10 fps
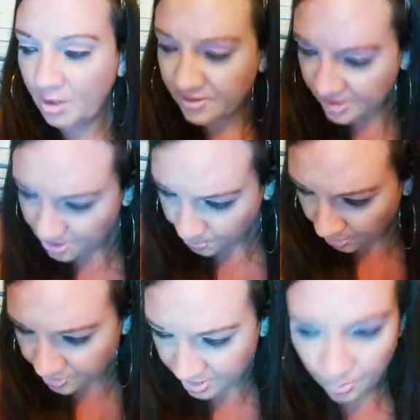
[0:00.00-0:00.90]
Because this
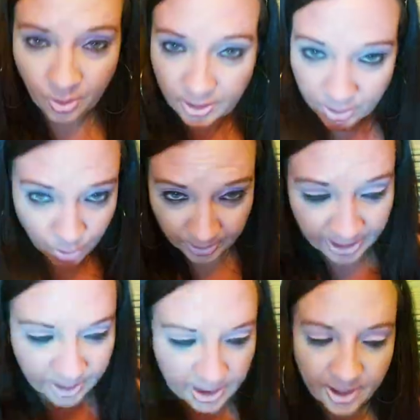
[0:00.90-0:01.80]
person wouldn't
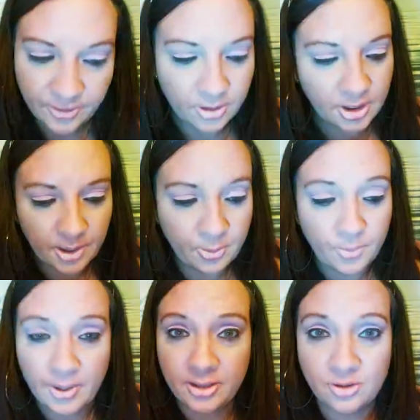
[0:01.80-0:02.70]
quit and they're coming
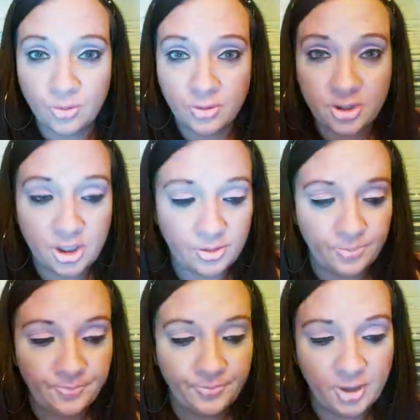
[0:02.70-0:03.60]
back towards
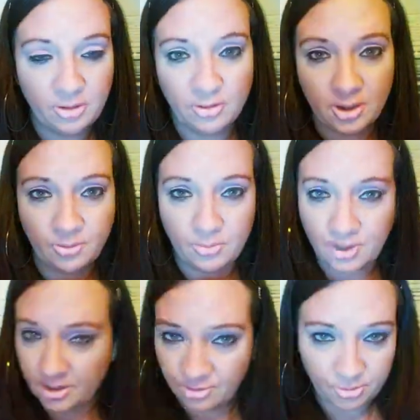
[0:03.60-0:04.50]
you. They're coming
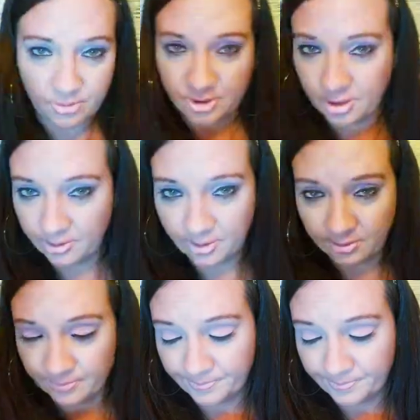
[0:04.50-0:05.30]
back towards you here.